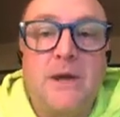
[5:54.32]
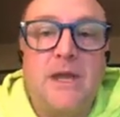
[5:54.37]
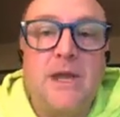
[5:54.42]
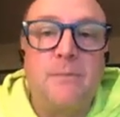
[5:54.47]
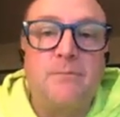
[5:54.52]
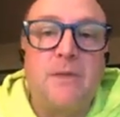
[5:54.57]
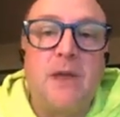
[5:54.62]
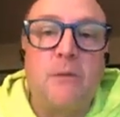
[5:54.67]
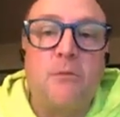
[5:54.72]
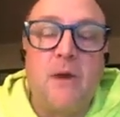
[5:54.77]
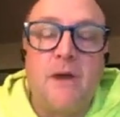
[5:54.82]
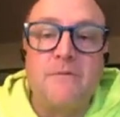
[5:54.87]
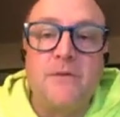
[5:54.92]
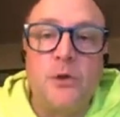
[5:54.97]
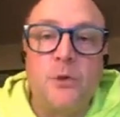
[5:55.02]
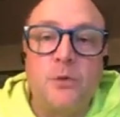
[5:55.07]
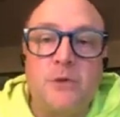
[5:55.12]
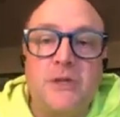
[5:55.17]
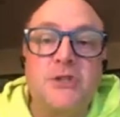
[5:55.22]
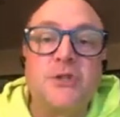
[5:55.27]
you want to keep
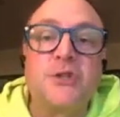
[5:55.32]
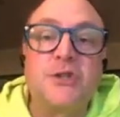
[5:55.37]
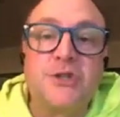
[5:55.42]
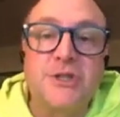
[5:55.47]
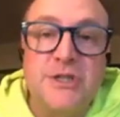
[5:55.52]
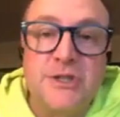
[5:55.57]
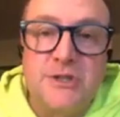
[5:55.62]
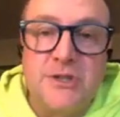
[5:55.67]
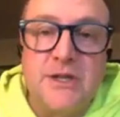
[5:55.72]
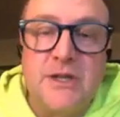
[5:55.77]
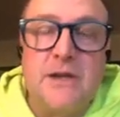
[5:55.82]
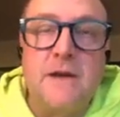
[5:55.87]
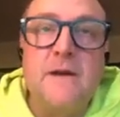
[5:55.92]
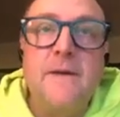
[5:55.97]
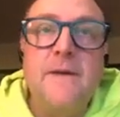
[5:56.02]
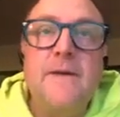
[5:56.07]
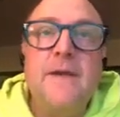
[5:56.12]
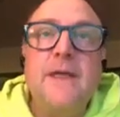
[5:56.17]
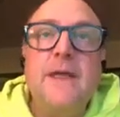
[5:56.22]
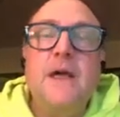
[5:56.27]
that revenue
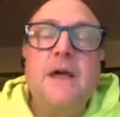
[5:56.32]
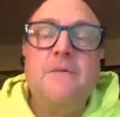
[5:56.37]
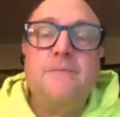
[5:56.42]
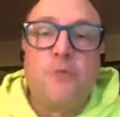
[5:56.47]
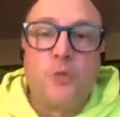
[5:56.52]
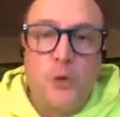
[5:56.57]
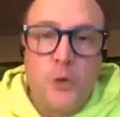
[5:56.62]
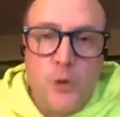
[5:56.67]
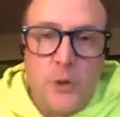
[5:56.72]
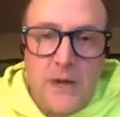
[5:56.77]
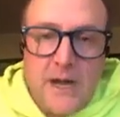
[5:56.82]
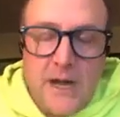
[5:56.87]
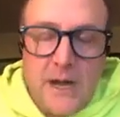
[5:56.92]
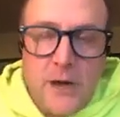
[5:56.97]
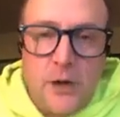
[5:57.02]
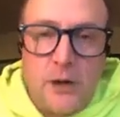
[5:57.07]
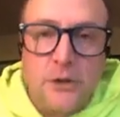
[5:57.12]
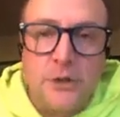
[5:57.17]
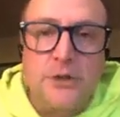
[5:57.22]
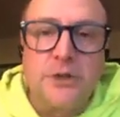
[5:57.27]
consistent
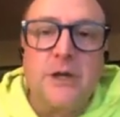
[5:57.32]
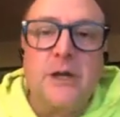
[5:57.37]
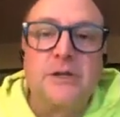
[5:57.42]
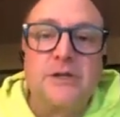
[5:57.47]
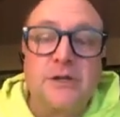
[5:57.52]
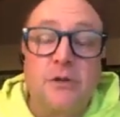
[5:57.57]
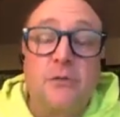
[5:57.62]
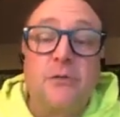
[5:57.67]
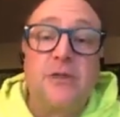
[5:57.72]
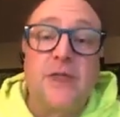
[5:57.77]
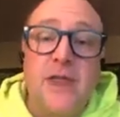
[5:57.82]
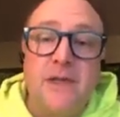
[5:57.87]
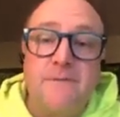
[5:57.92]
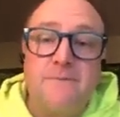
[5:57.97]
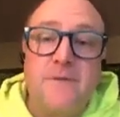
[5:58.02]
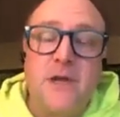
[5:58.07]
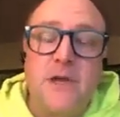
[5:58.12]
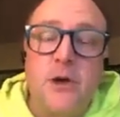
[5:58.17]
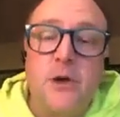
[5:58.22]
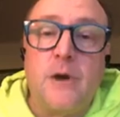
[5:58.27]
for your heirs
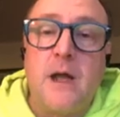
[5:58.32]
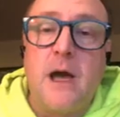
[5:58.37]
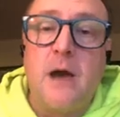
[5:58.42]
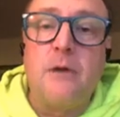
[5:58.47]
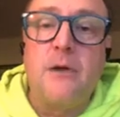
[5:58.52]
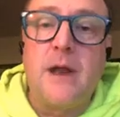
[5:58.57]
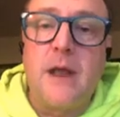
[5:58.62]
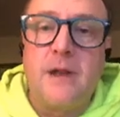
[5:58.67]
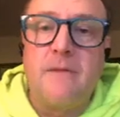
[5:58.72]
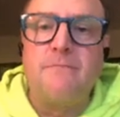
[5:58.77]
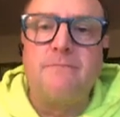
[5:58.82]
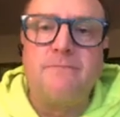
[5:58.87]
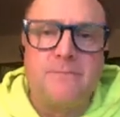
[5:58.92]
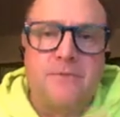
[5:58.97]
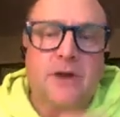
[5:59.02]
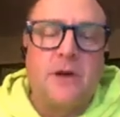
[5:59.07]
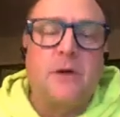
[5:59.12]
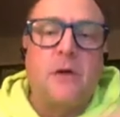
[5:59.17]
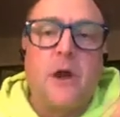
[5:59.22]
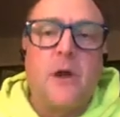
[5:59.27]
until they figure it out
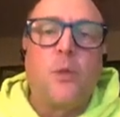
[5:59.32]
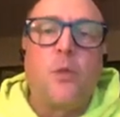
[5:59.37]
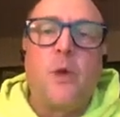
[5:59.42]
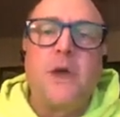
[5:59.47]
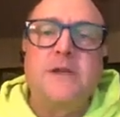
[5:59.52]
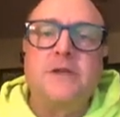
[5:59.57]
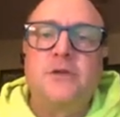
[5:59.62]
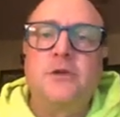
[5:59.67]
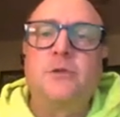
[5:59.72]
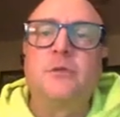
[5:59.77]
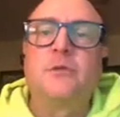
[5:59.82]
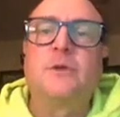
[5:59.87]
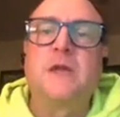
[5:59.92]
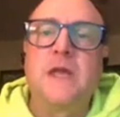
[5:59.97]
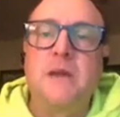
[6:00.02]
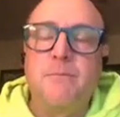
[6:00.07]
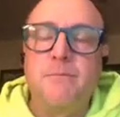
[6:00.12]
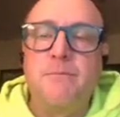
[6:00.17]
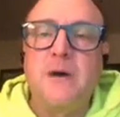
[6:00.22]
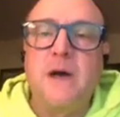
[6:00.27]
and figure out a way
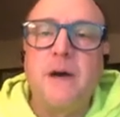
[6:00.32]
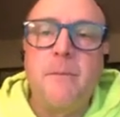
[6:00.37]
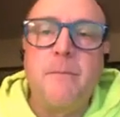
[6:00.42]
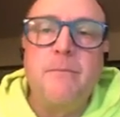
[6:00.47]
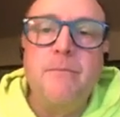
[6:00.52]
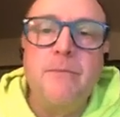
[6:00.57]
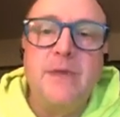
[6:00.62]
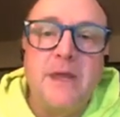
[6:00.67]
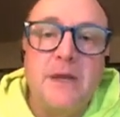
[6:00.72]
to keep